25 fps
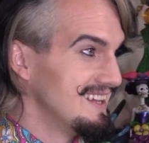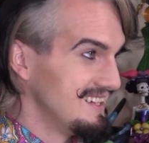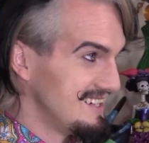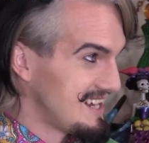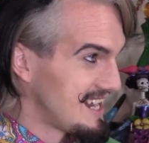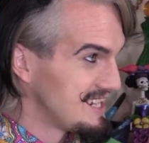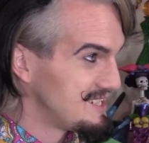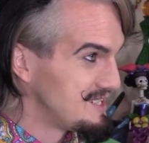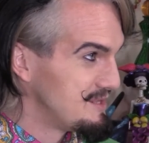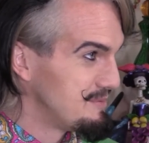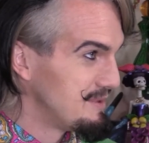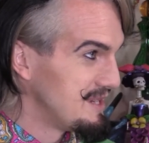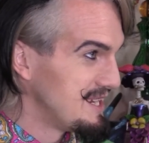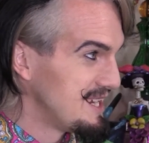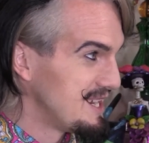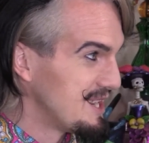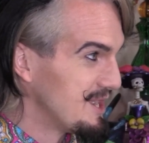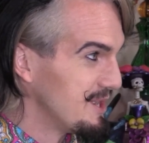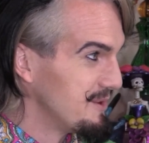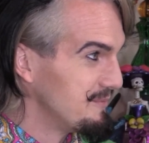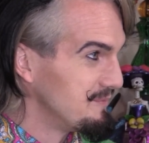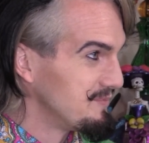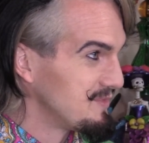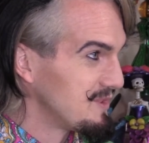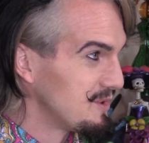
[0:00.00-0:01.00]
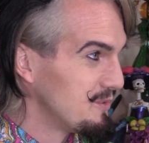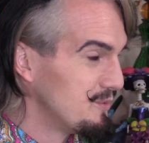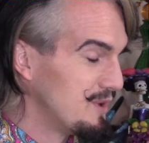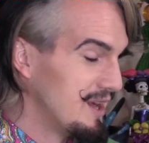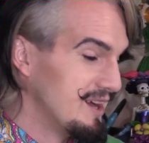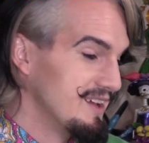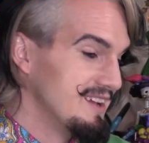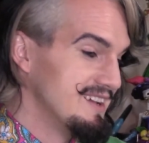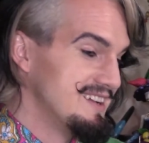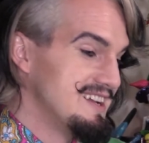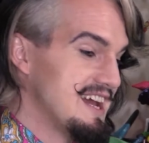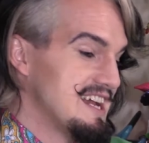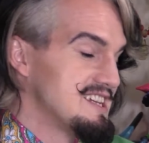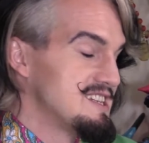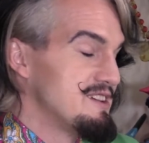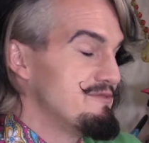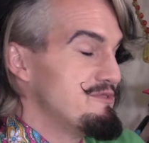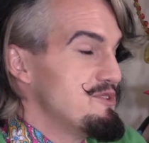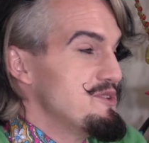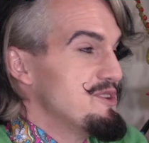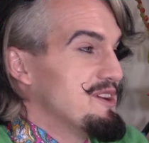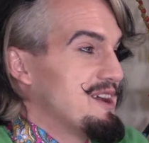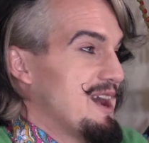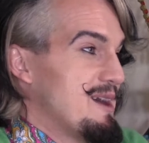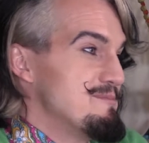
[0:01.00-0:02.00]
Nice to be here. Well, nice of
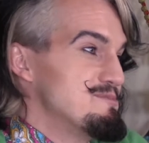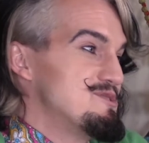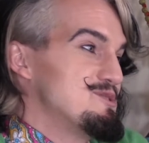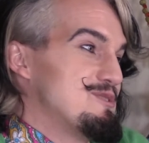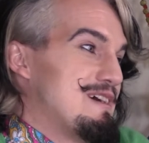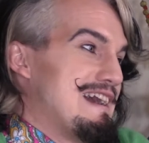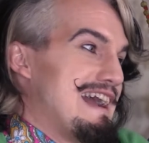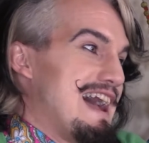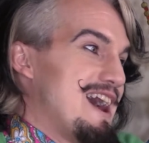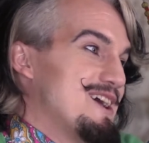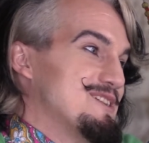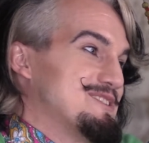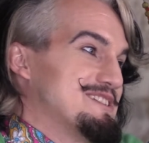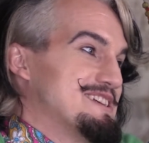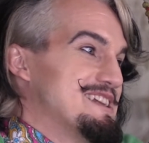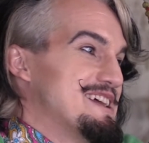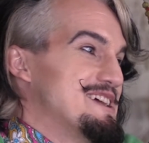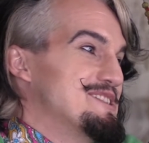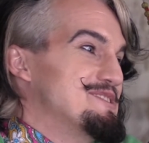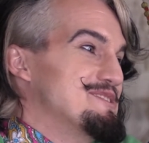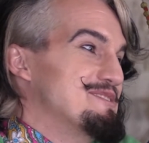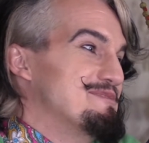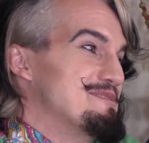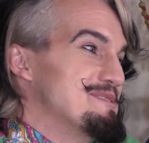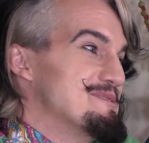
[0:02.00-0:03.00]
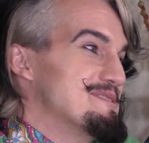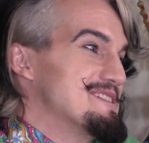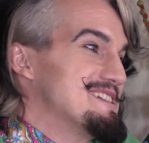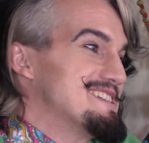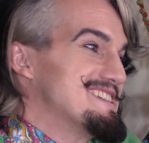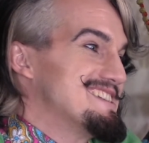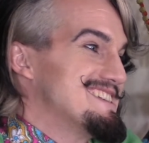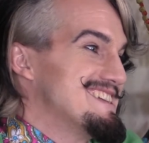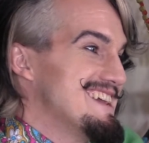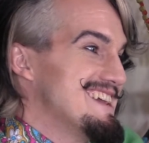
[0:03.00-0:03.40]
you to come to our house and interview us